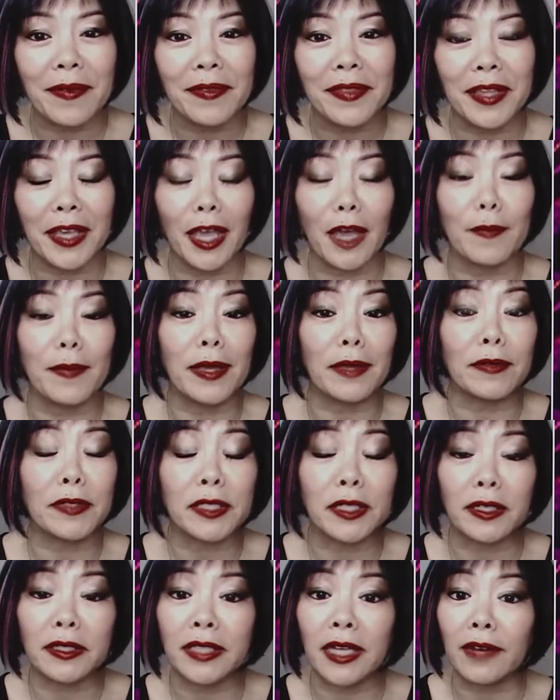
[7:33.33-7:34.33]
The campaign was
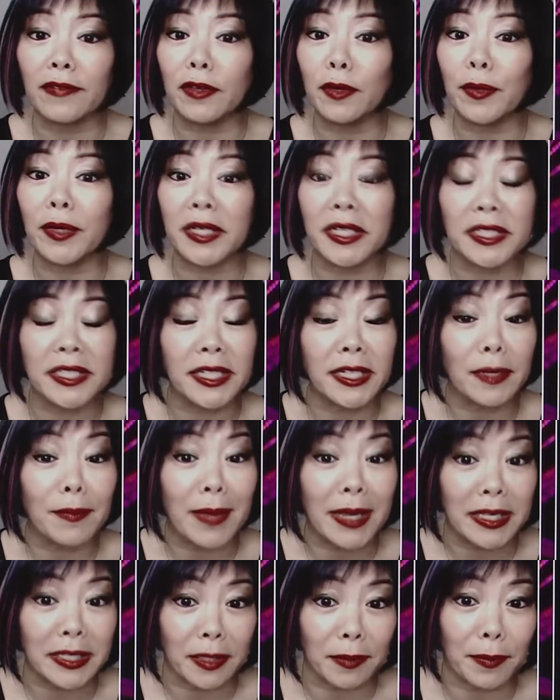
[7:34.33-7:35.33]
called Everyone is an
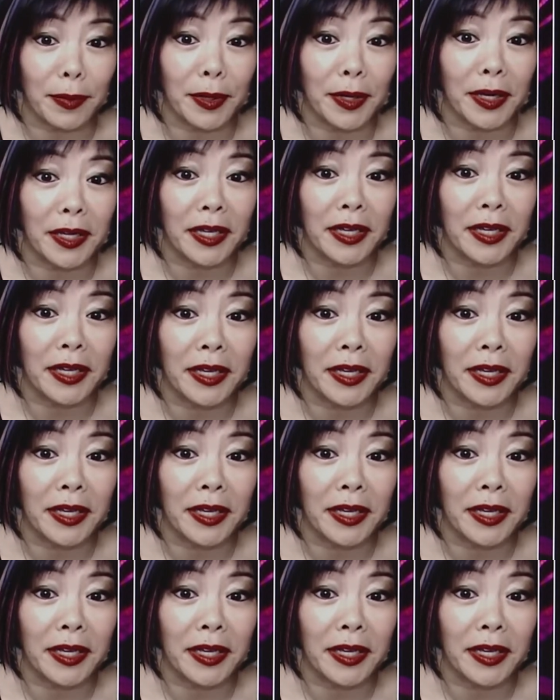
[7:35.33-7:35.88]
Amazing Book.